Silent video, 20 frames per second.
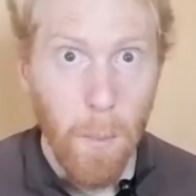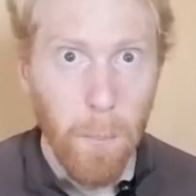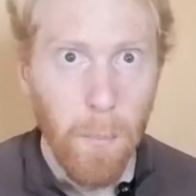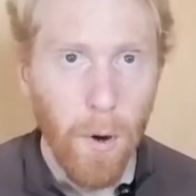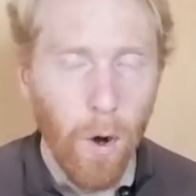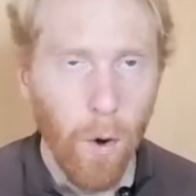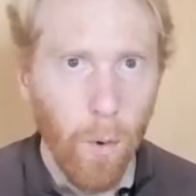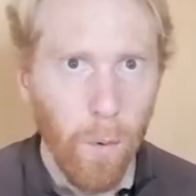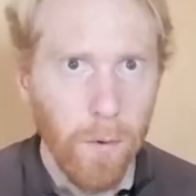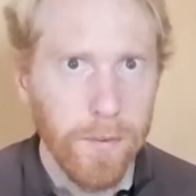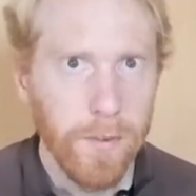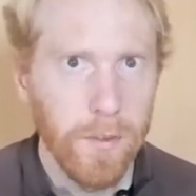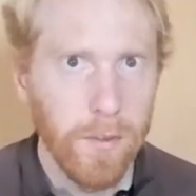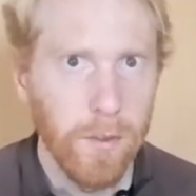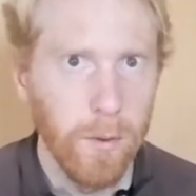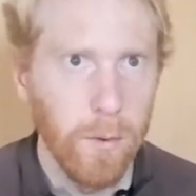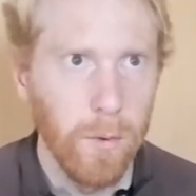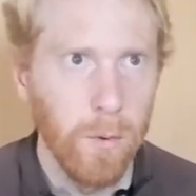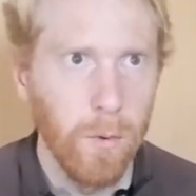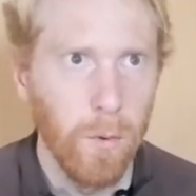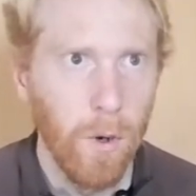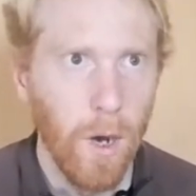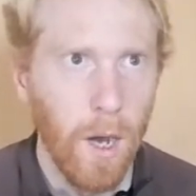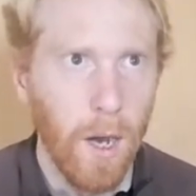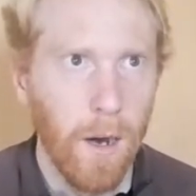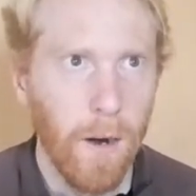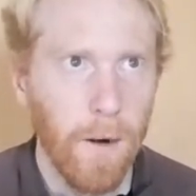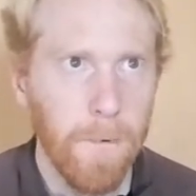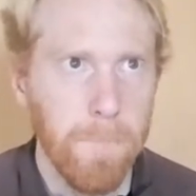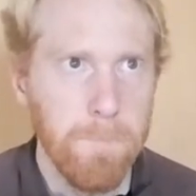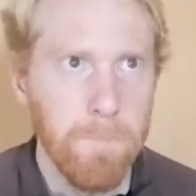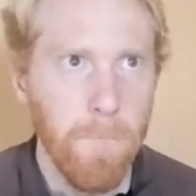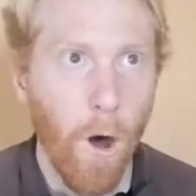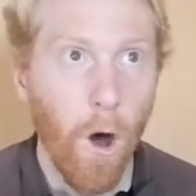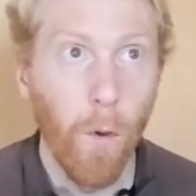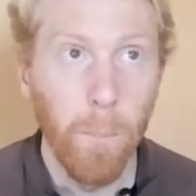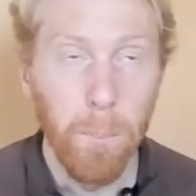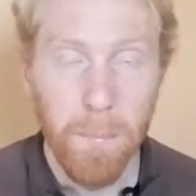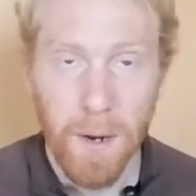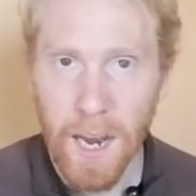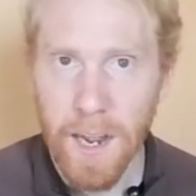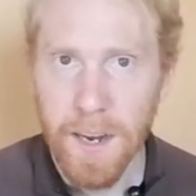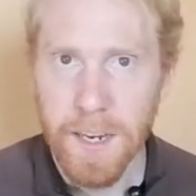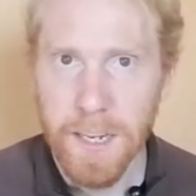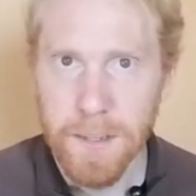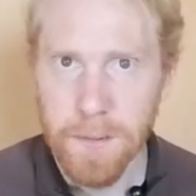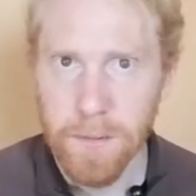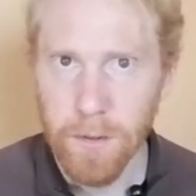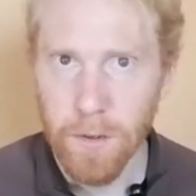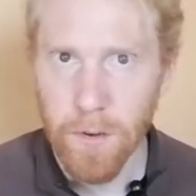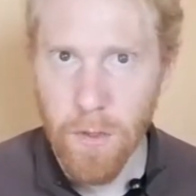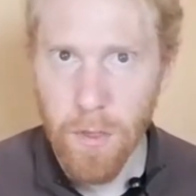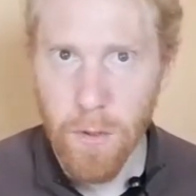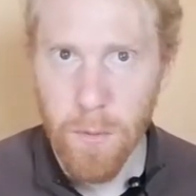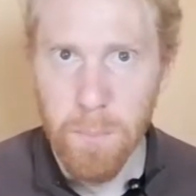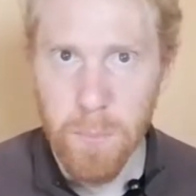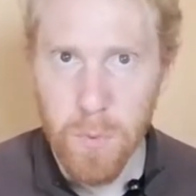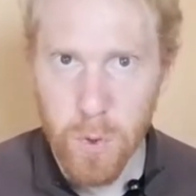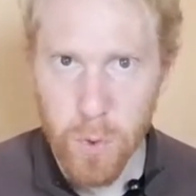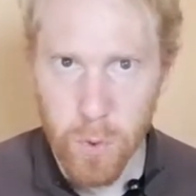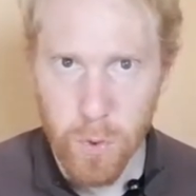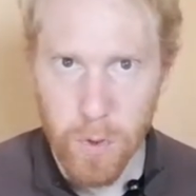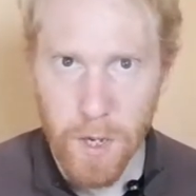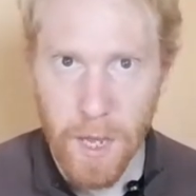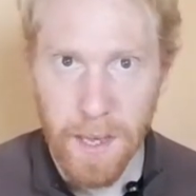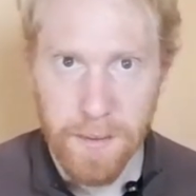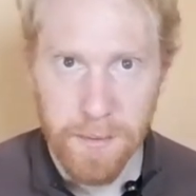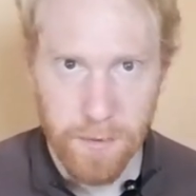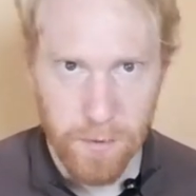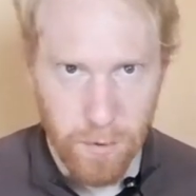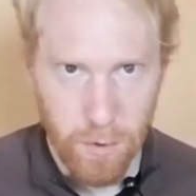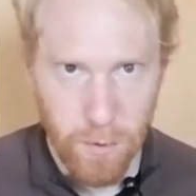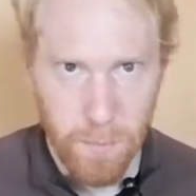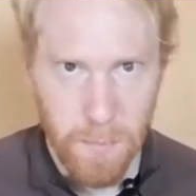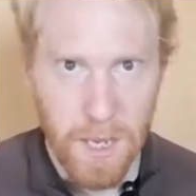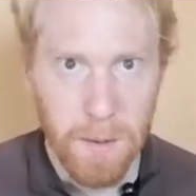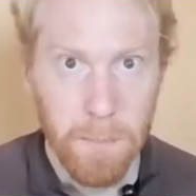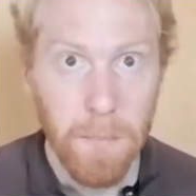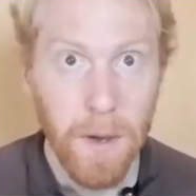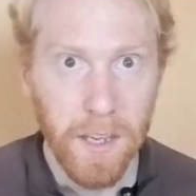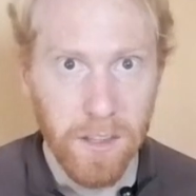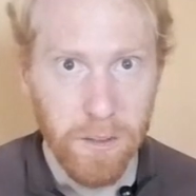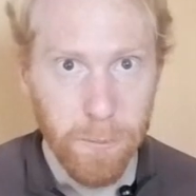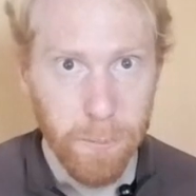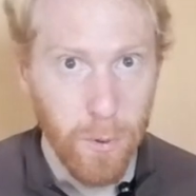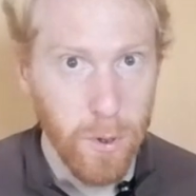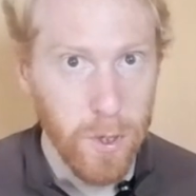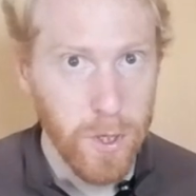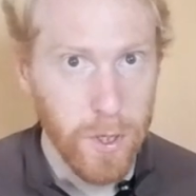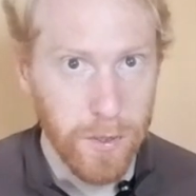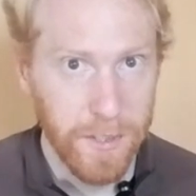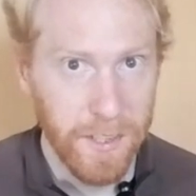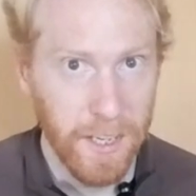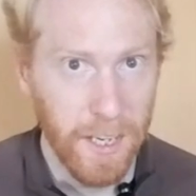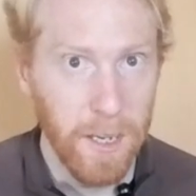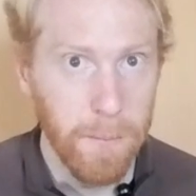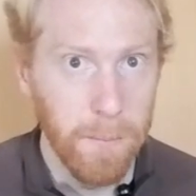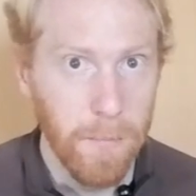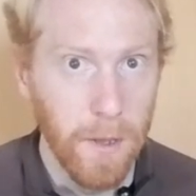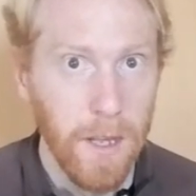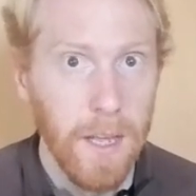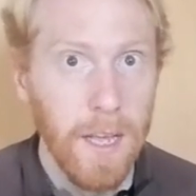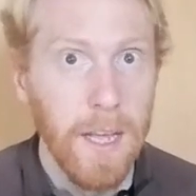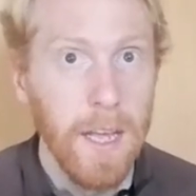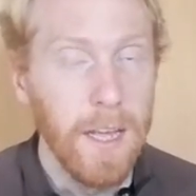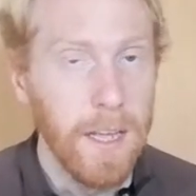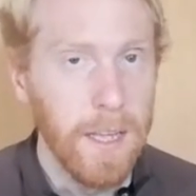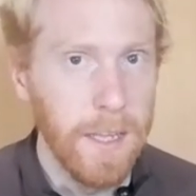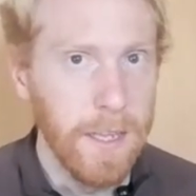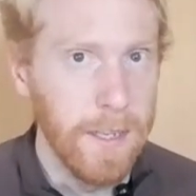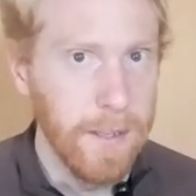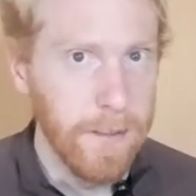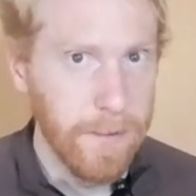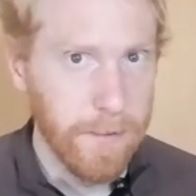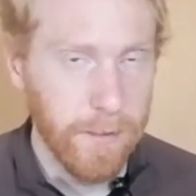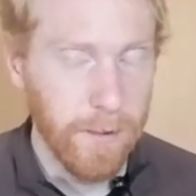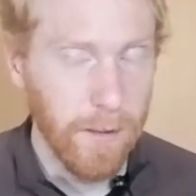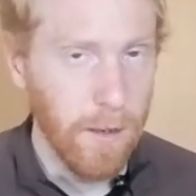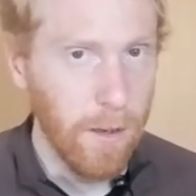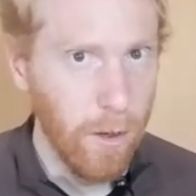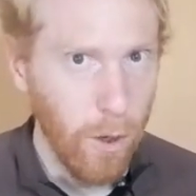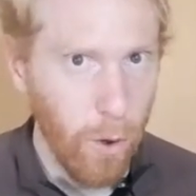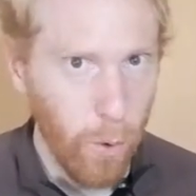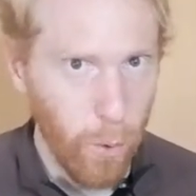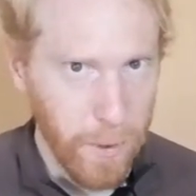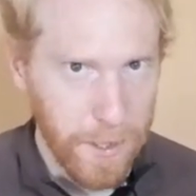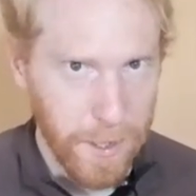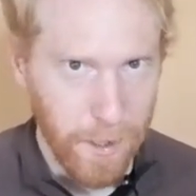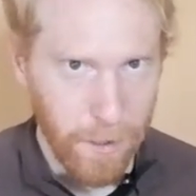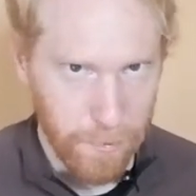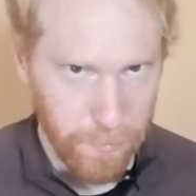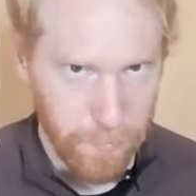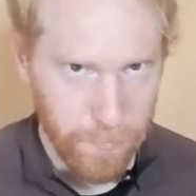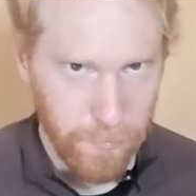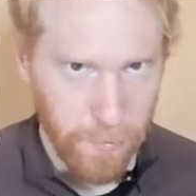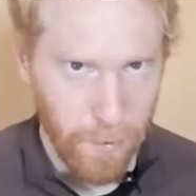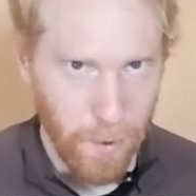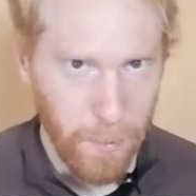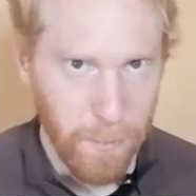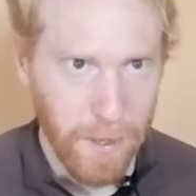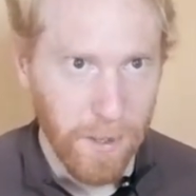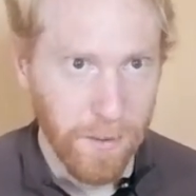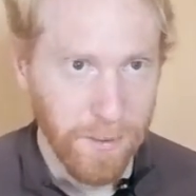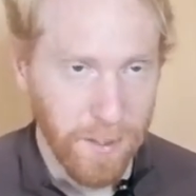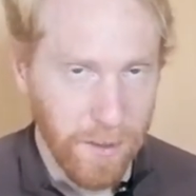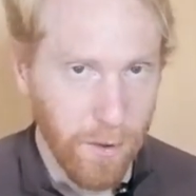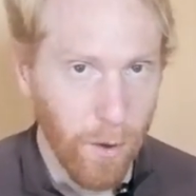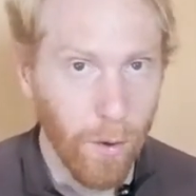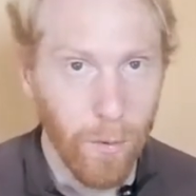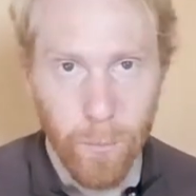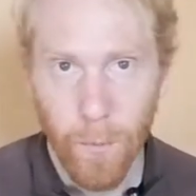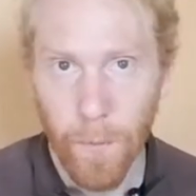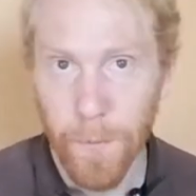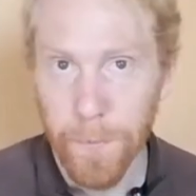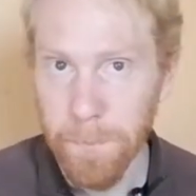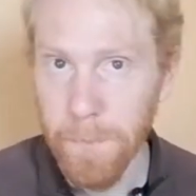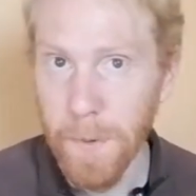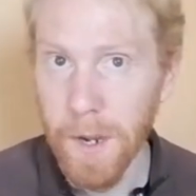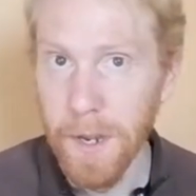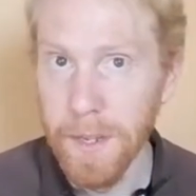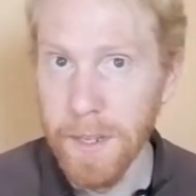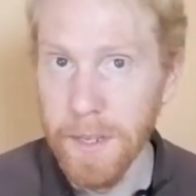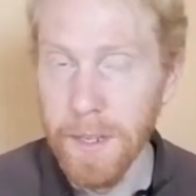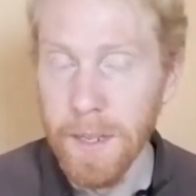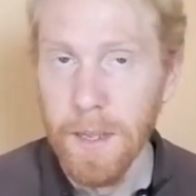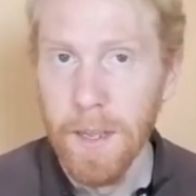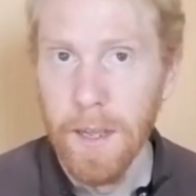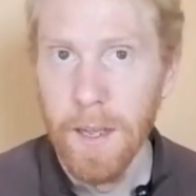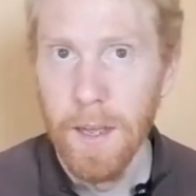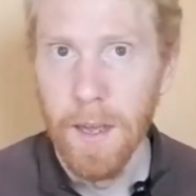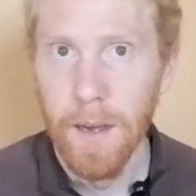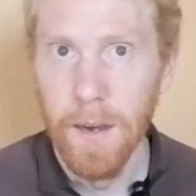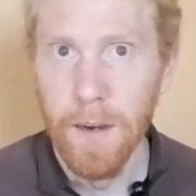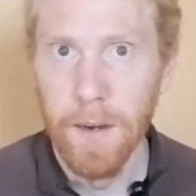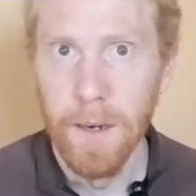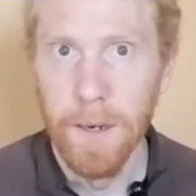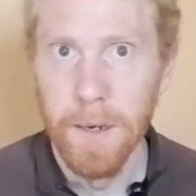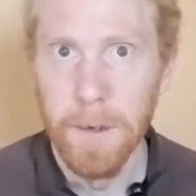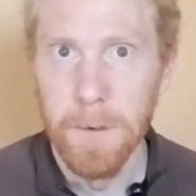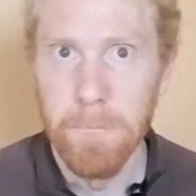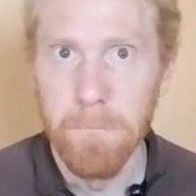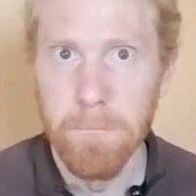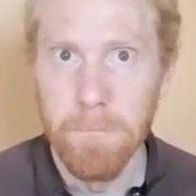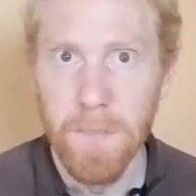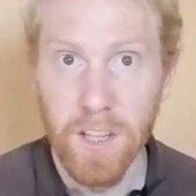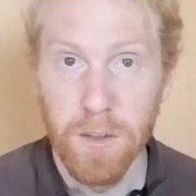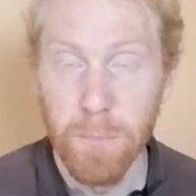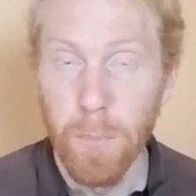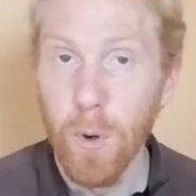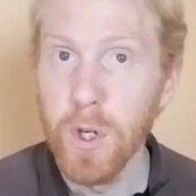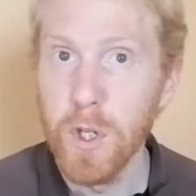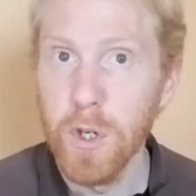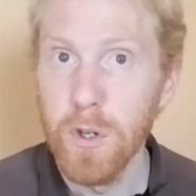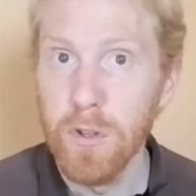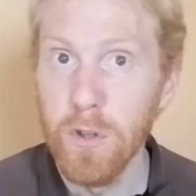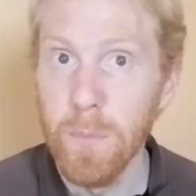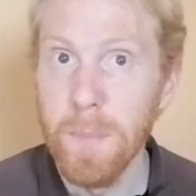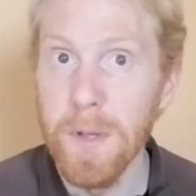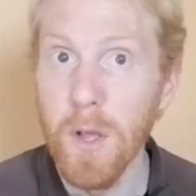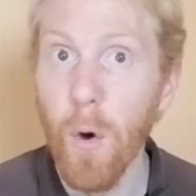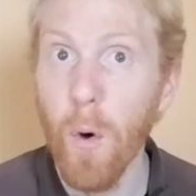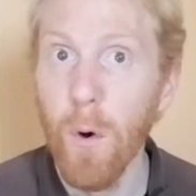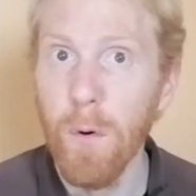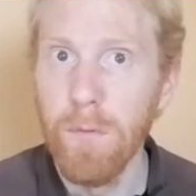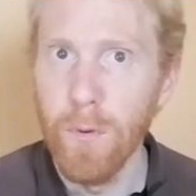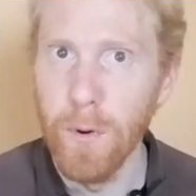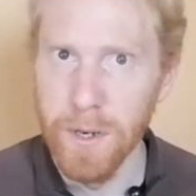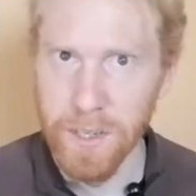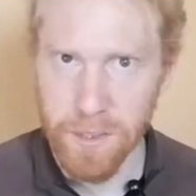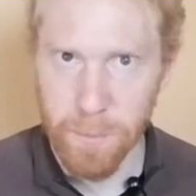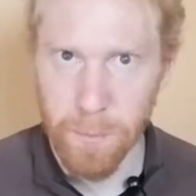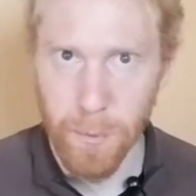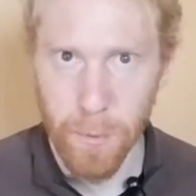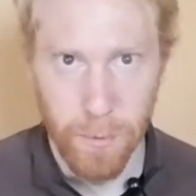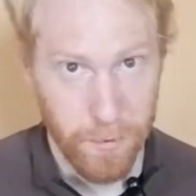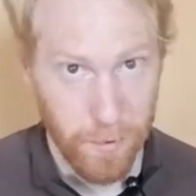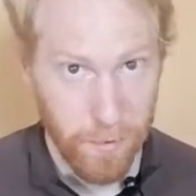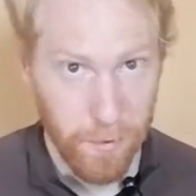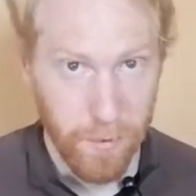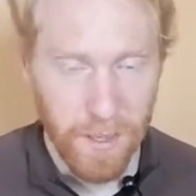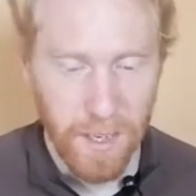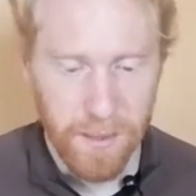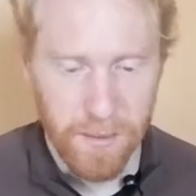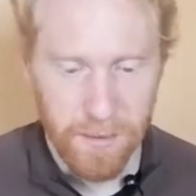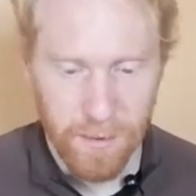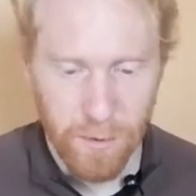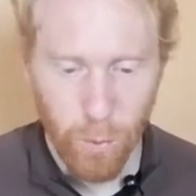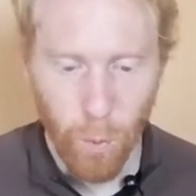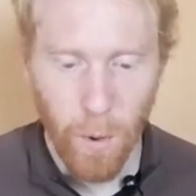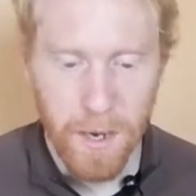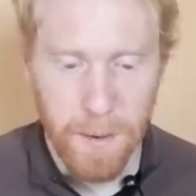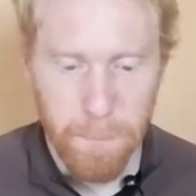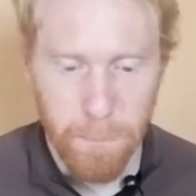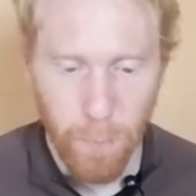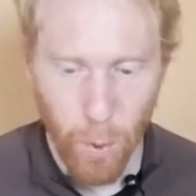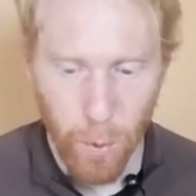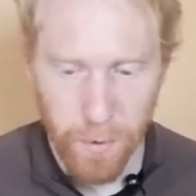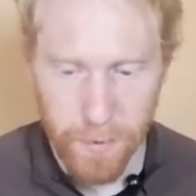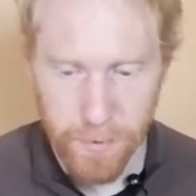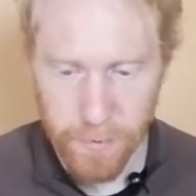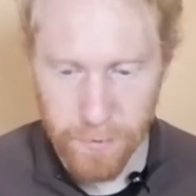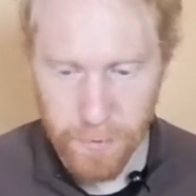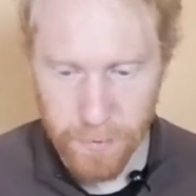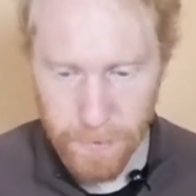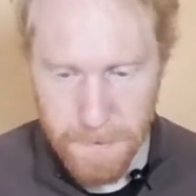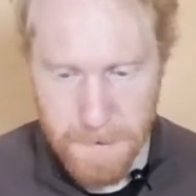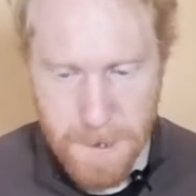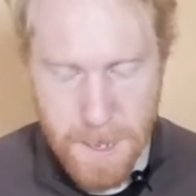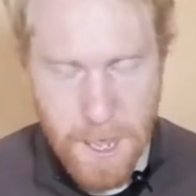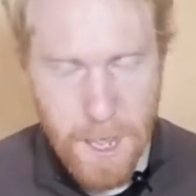but also um, on planets or on the moon, assuming my exposure time is low enough because I don't want my um, exposures to be overexposed. So that's quite important.